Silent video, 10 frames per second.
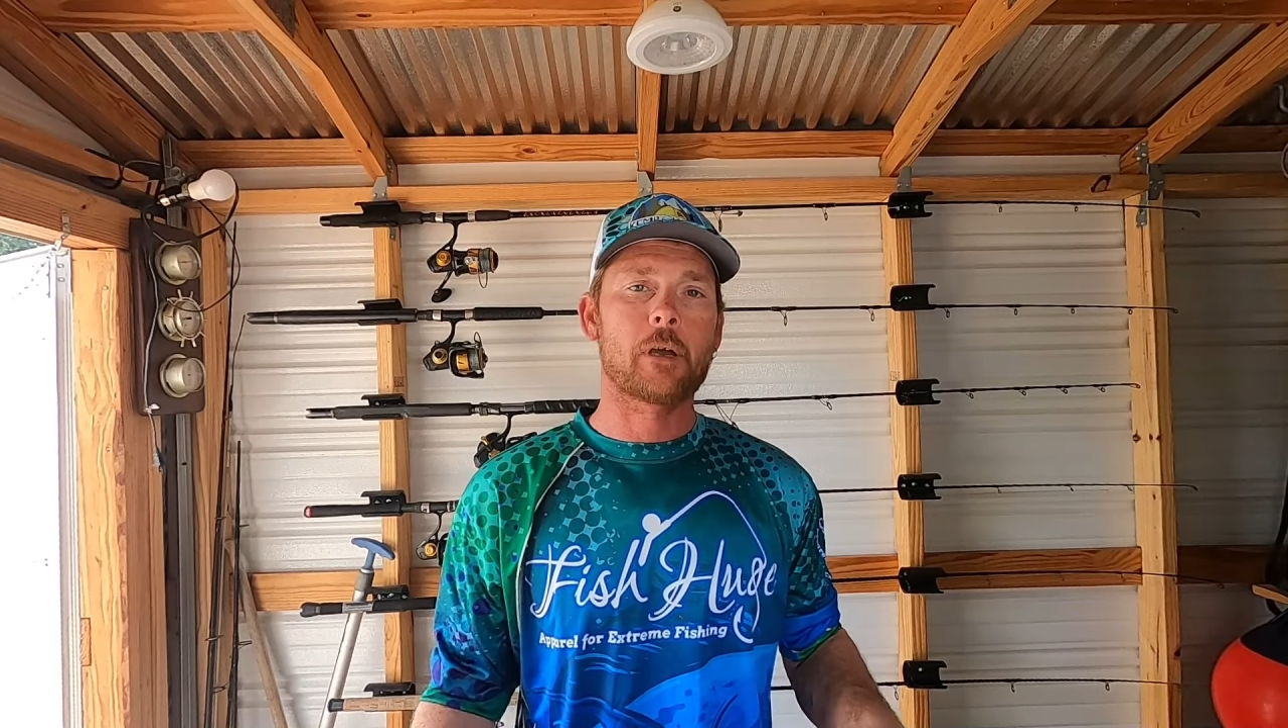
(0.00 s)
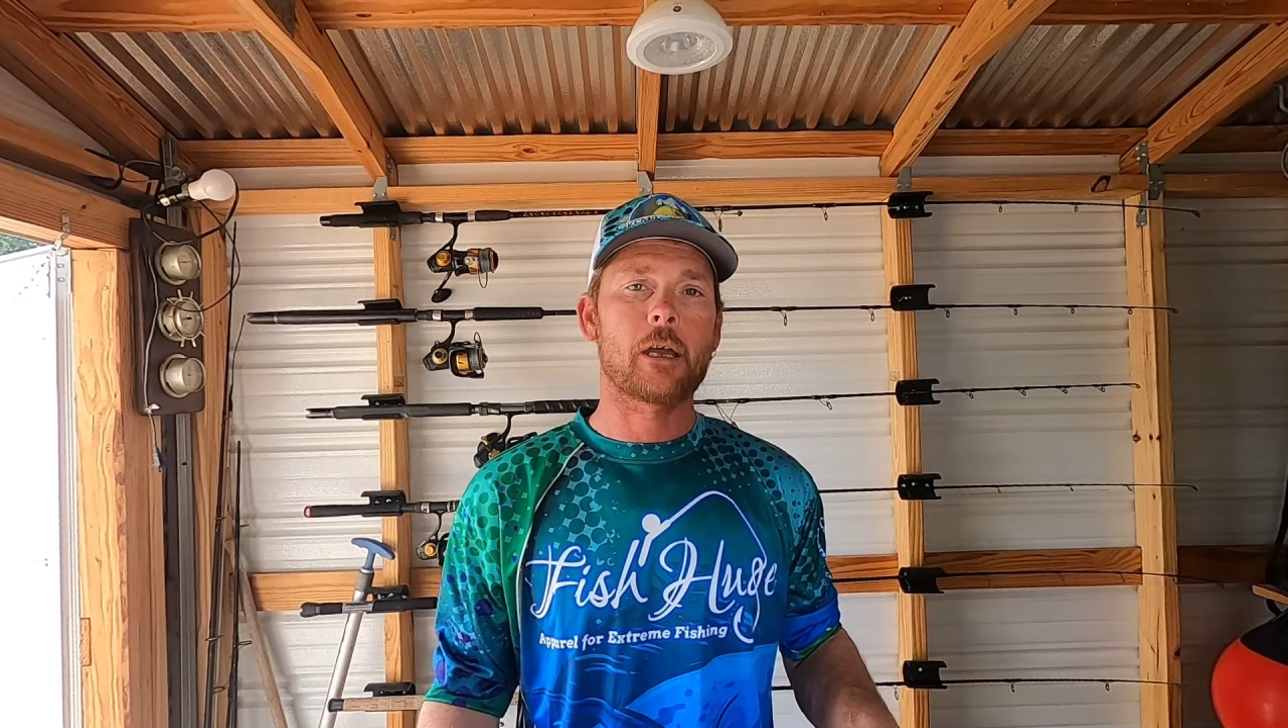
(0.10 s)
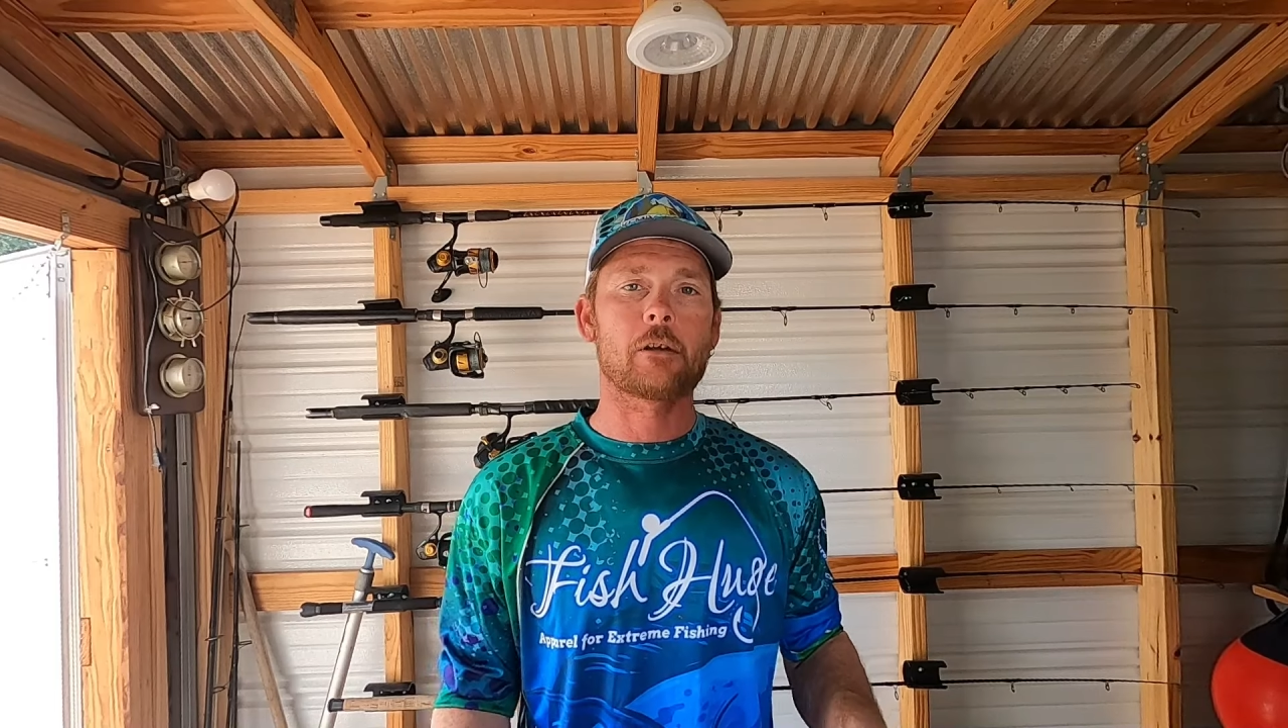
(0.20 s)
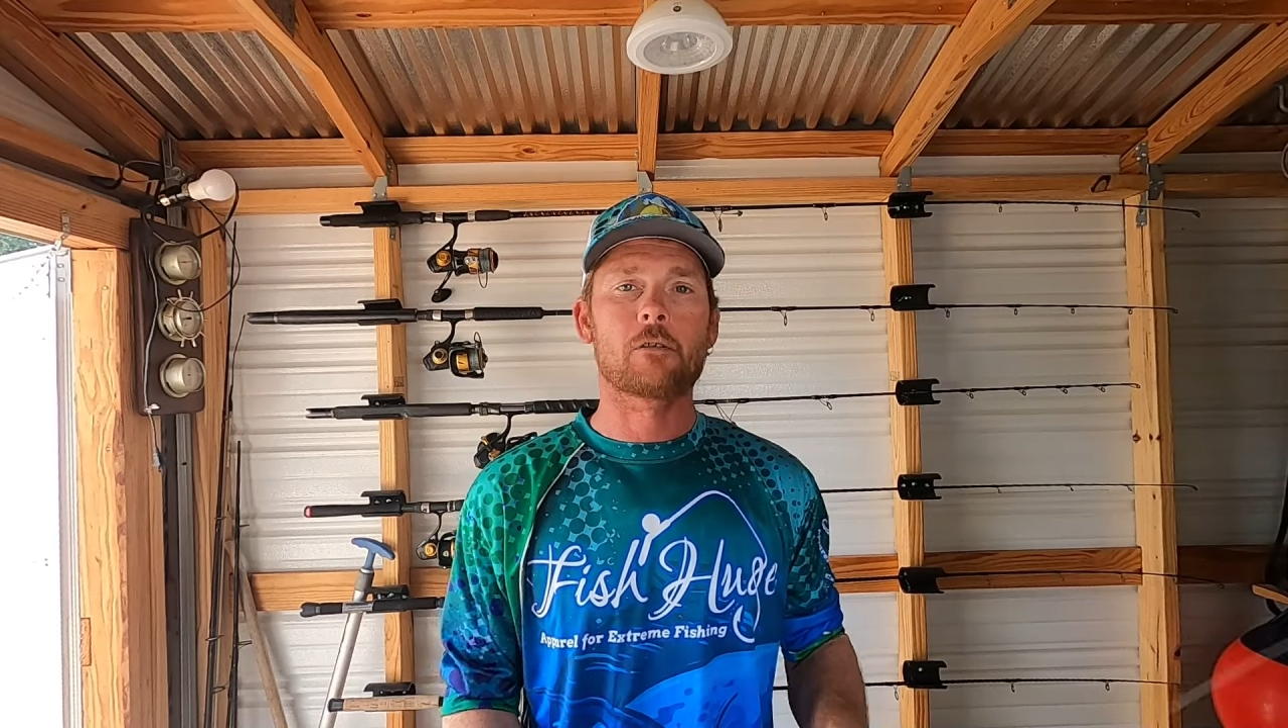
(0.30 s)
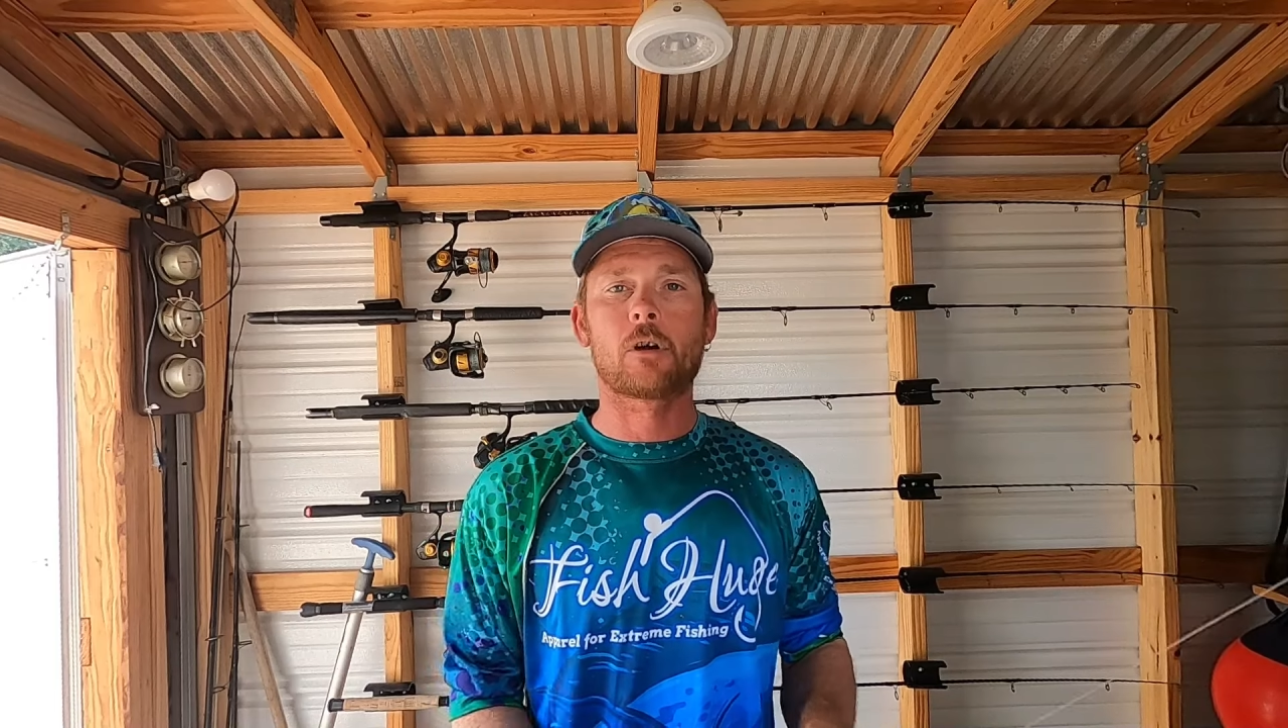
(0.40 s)

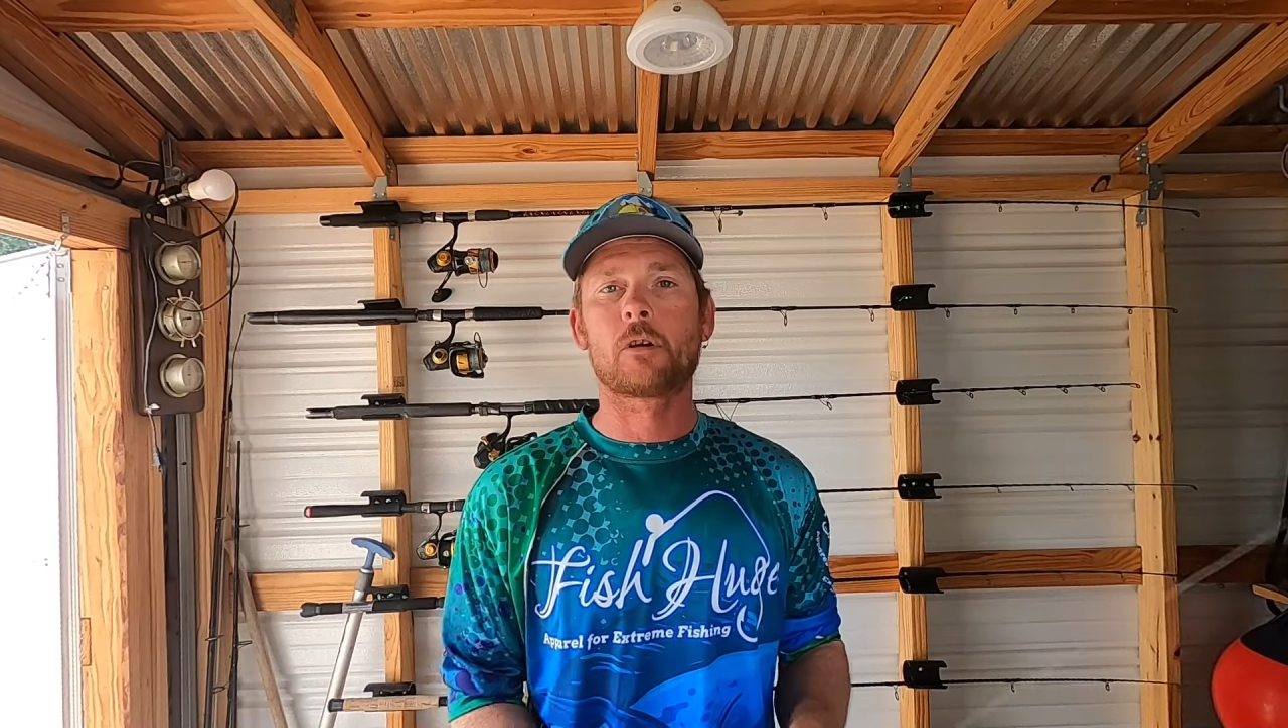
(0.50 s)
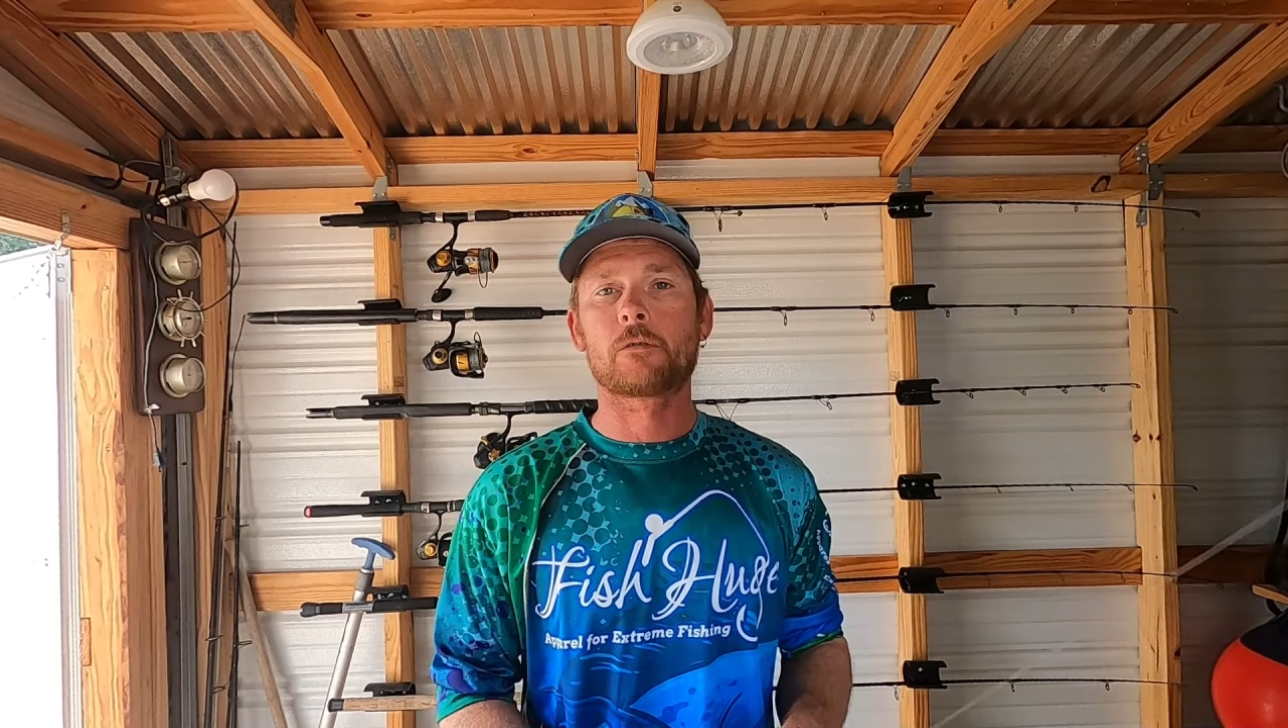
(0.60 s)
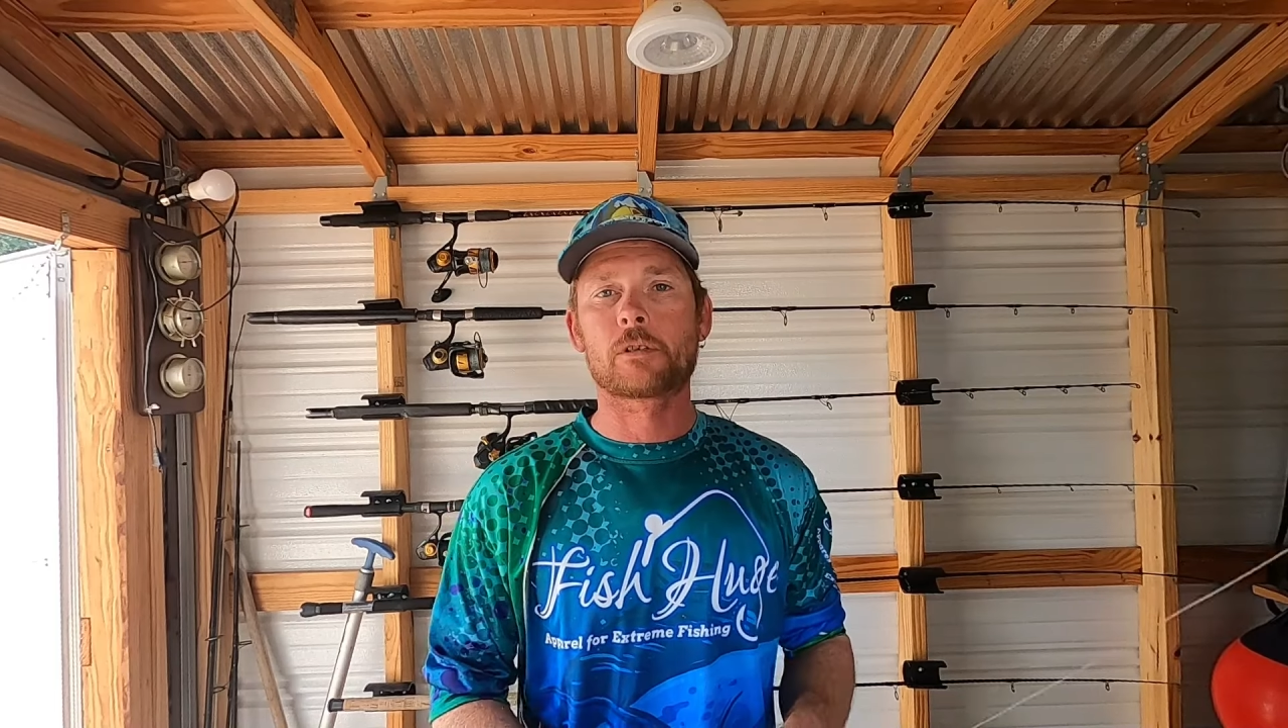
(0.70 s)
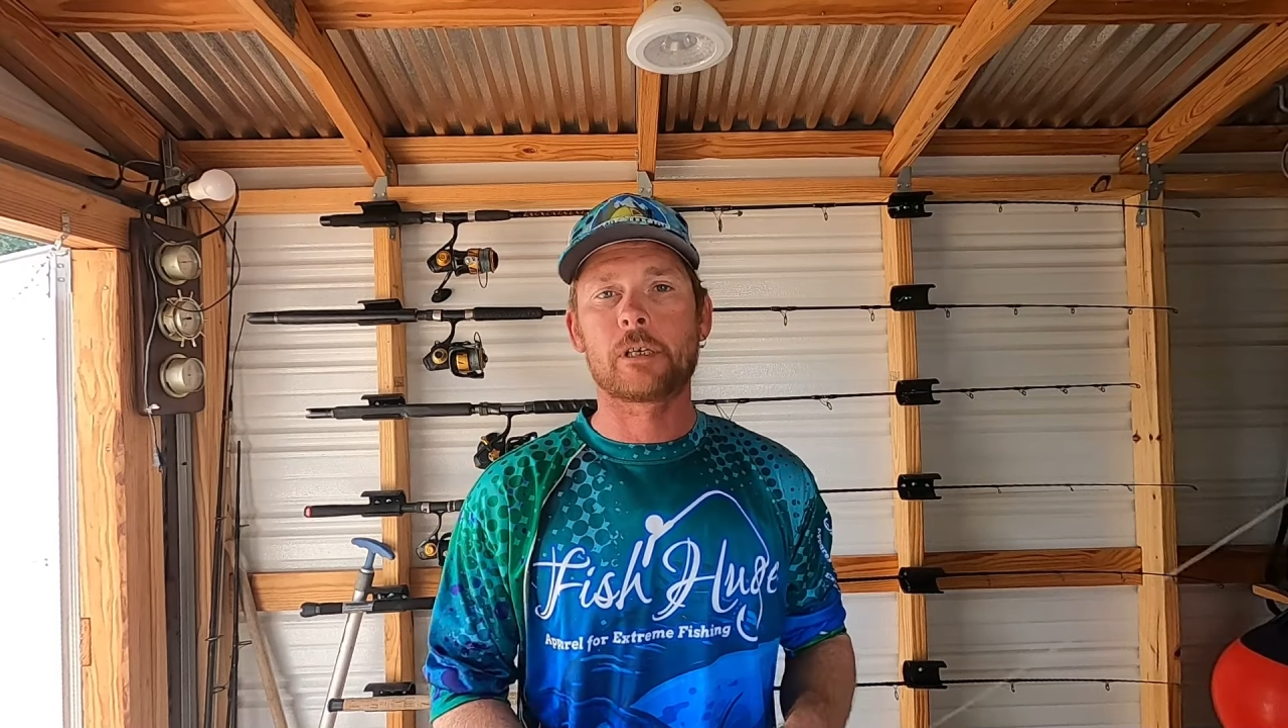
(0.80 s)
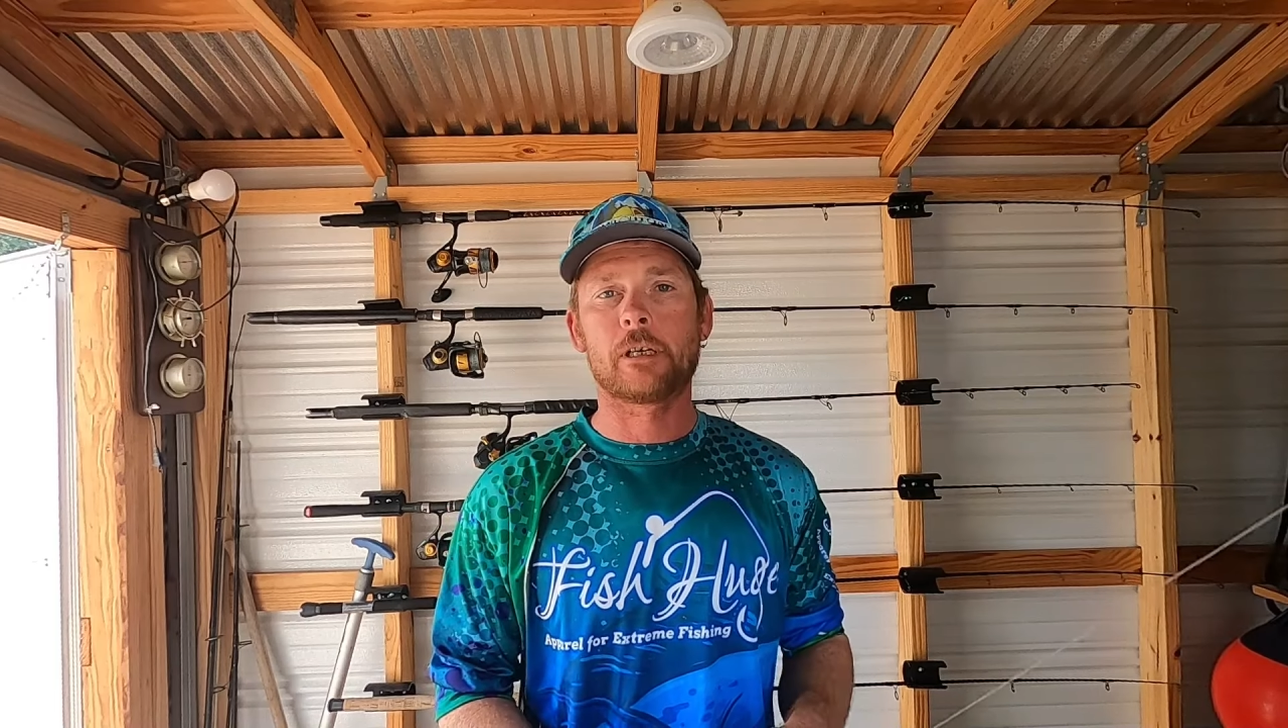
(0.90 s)
mangroves